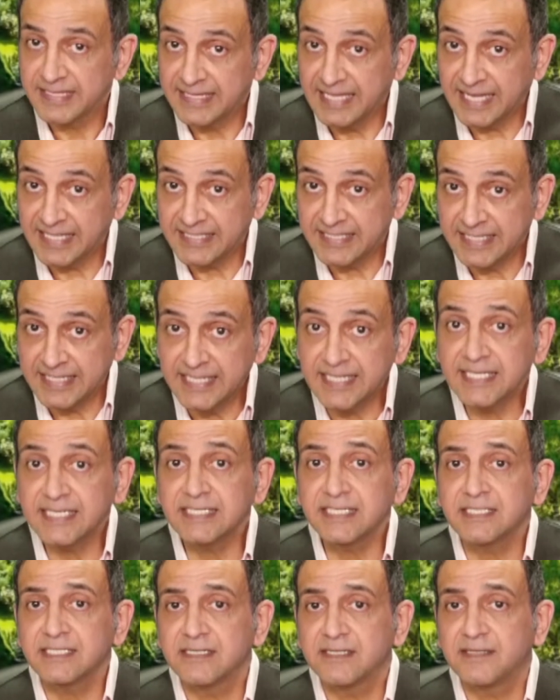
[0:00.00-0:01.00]
That
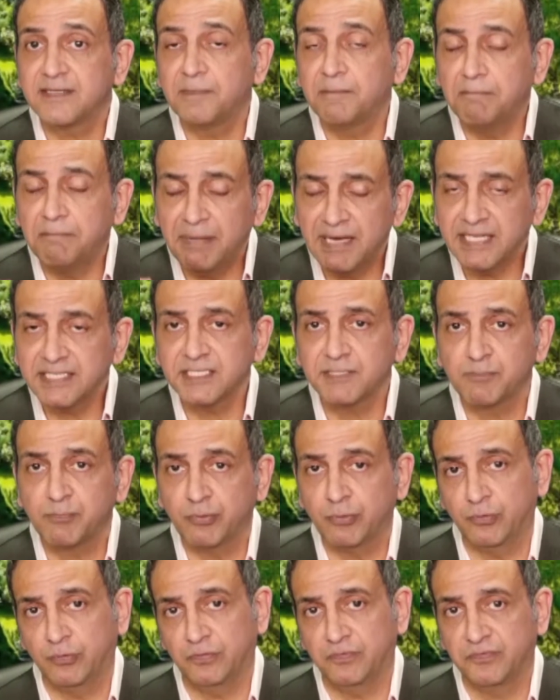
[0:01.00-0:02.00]
is the best
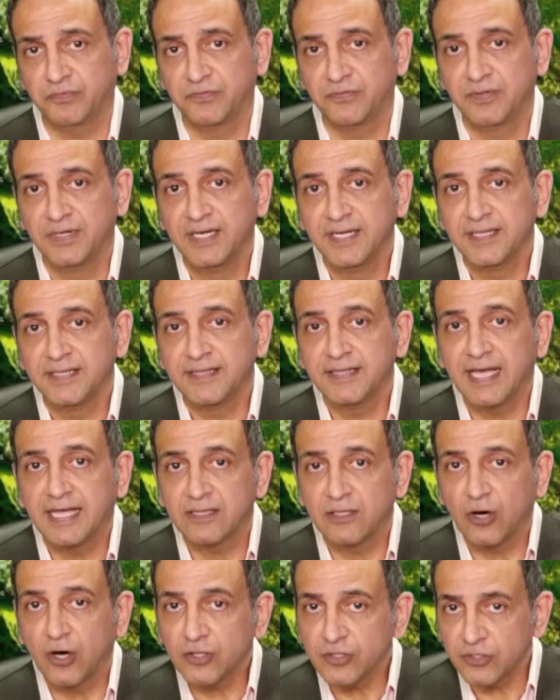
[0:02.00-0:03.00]
proof
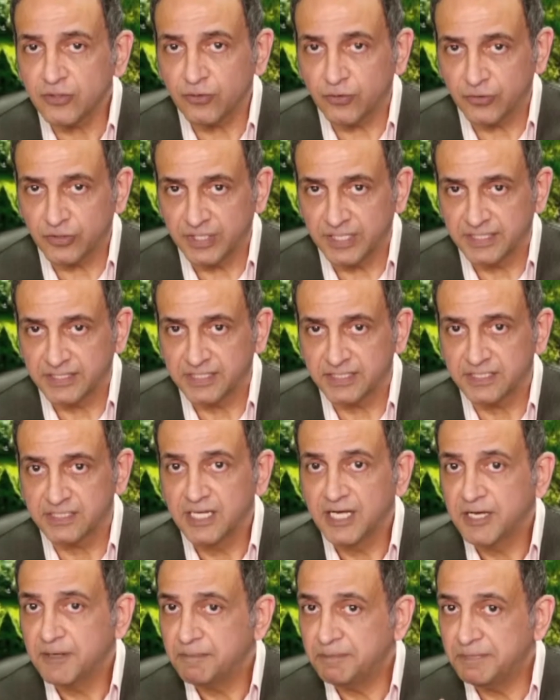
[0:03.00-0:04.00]
that other organs
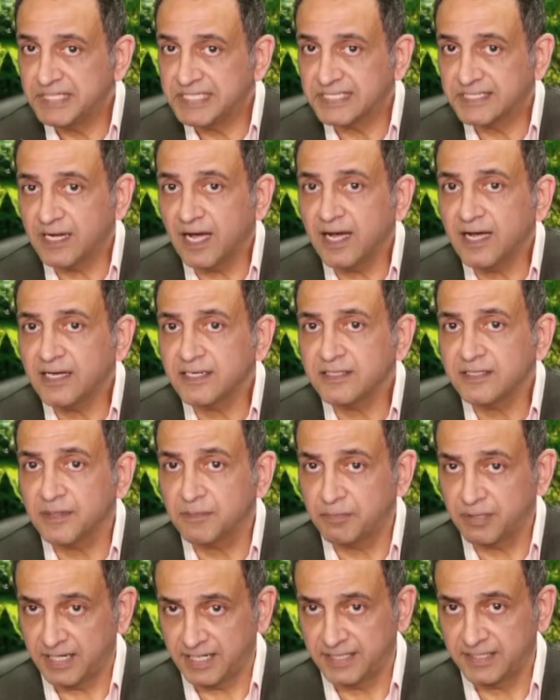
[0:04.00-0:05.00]
beside the
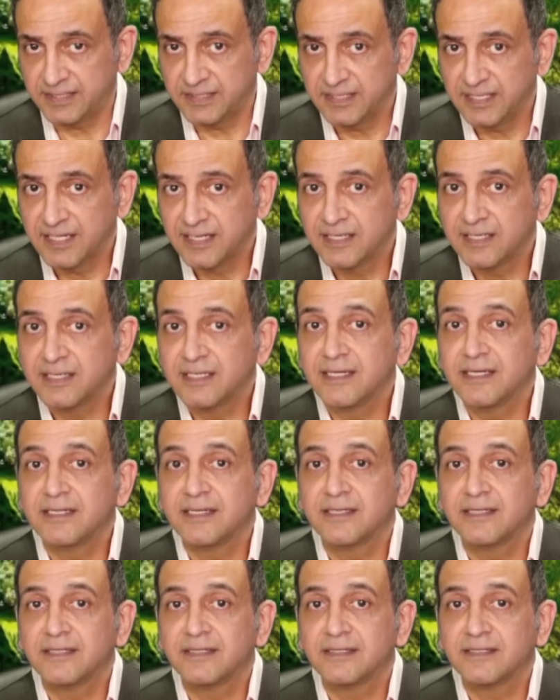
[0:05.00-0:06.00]
brain,
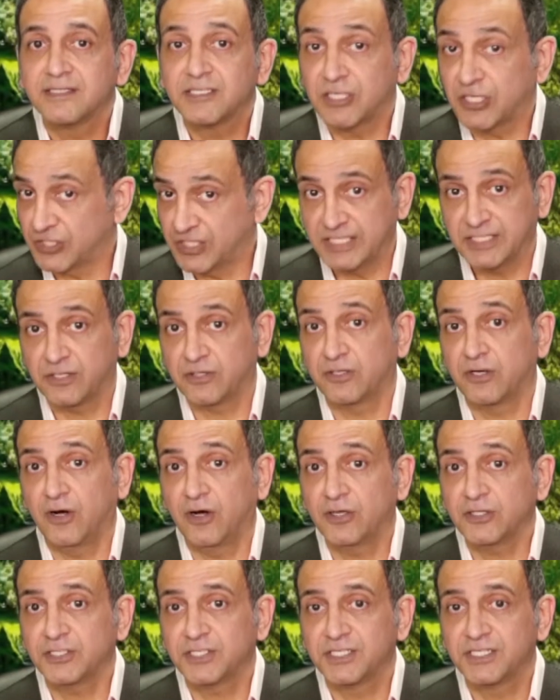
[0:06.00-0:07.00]
such as our
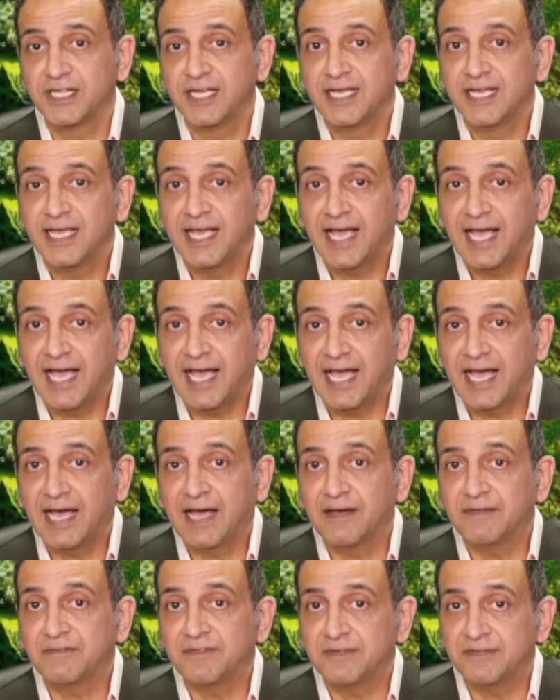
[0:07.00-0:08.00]
guts,
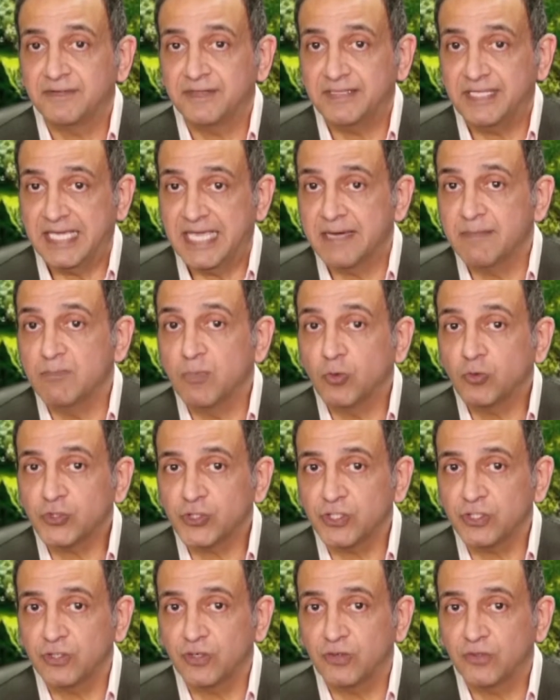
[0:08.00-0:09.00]
have the
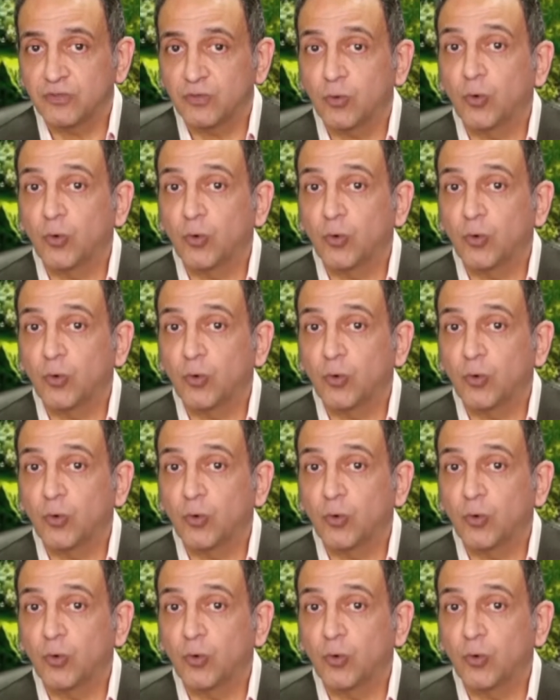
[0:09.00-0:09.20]
emotional